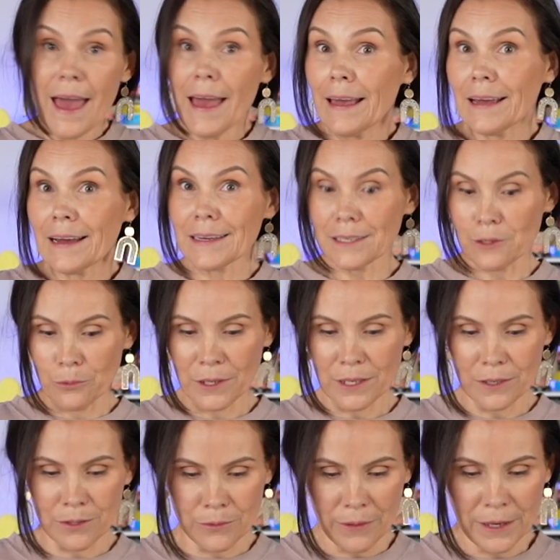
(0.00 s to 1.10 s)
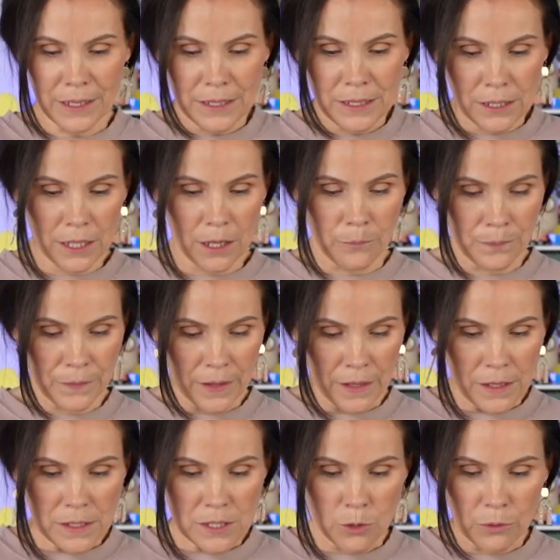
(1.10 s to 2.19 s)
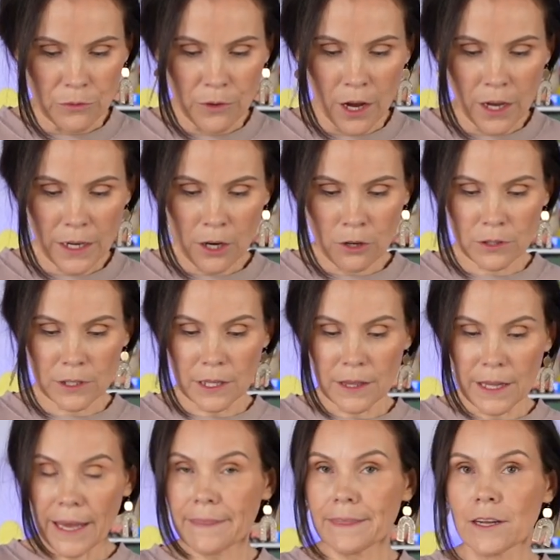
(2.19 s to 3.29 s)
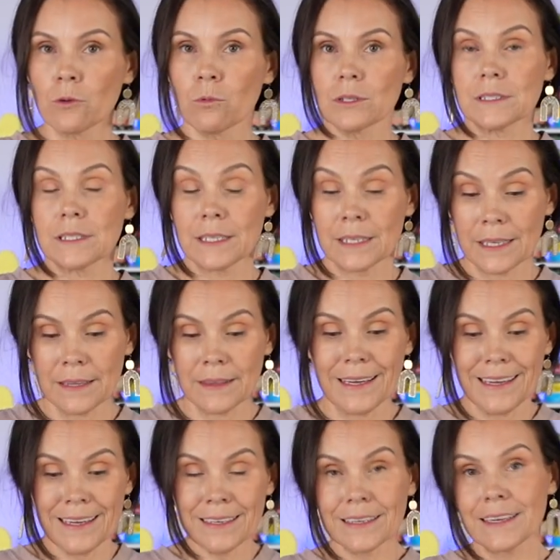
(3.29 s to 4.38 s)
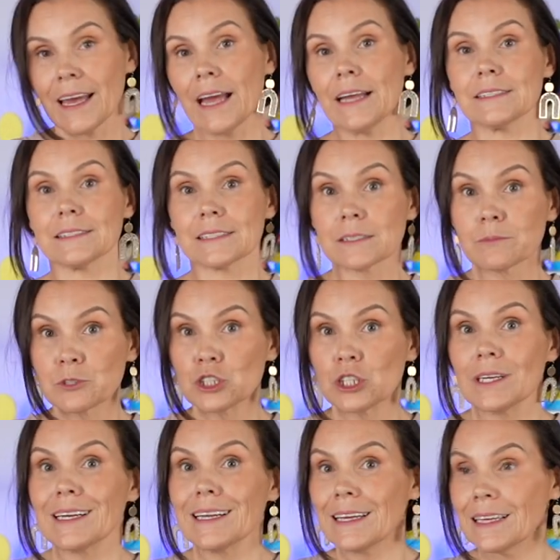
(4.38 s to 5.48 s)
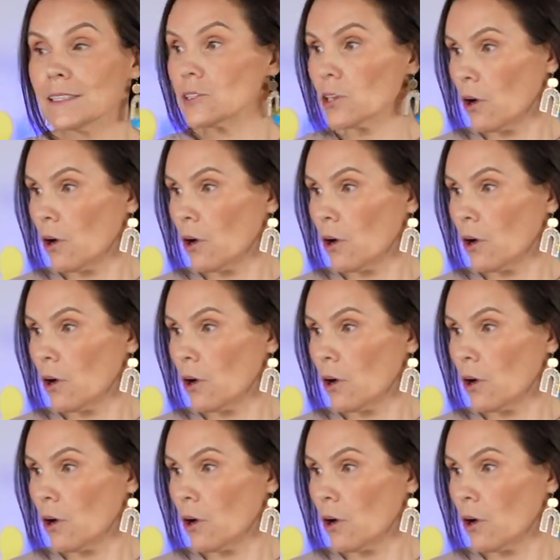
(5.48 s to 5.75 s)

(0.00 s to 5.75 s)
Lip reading: and we are ready to go. So we've got our little light there once again that indicates this machine is